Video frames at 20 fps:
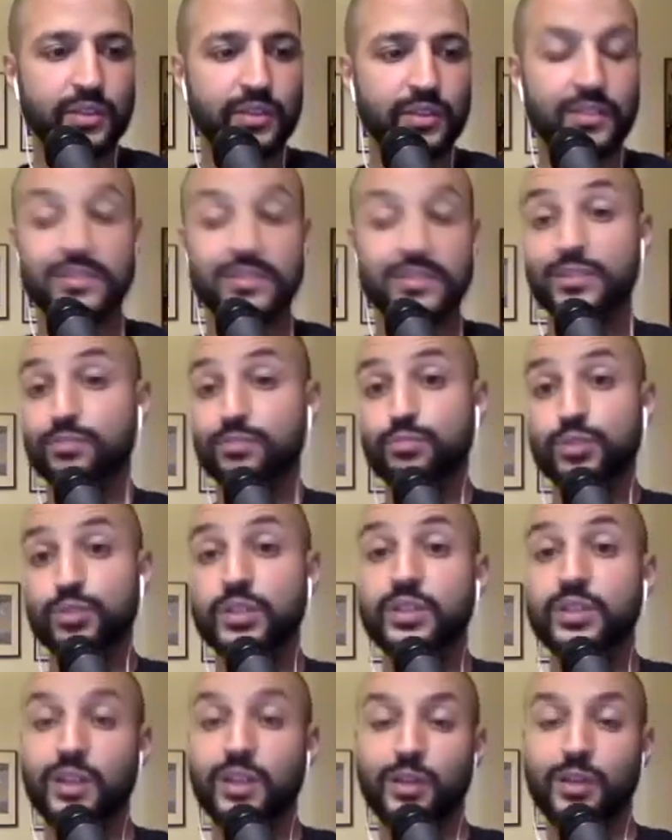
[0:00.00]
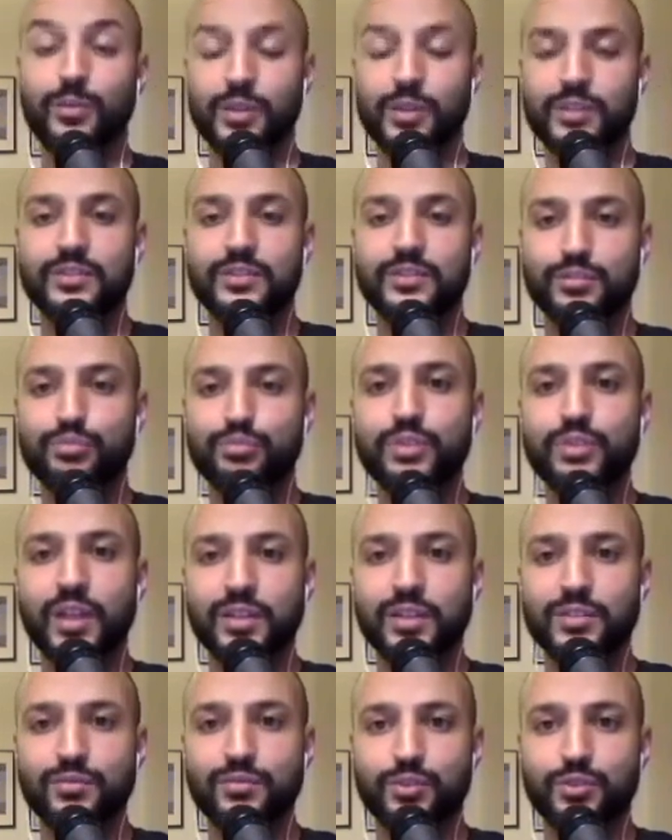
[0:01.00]
this is pre Nakba, this is pre
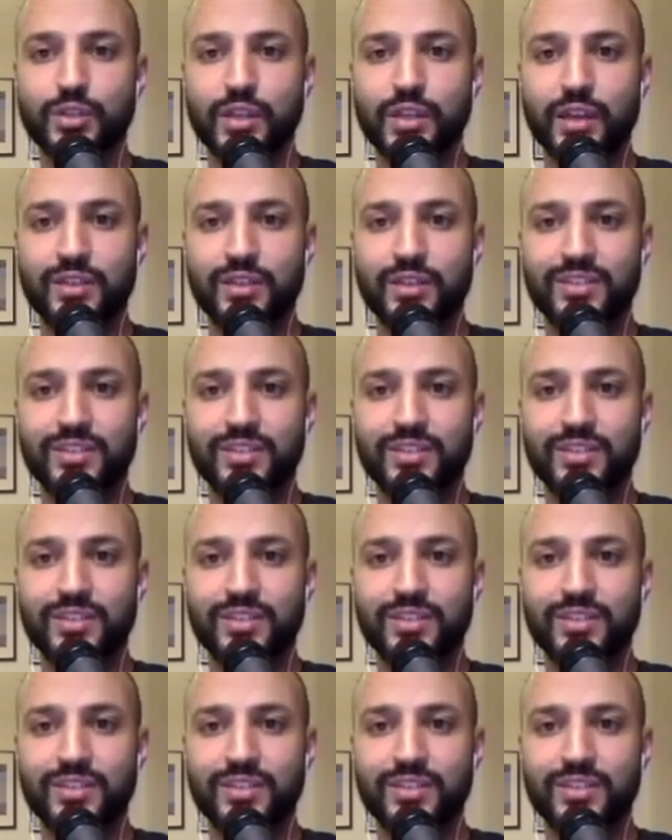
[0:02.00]
1948.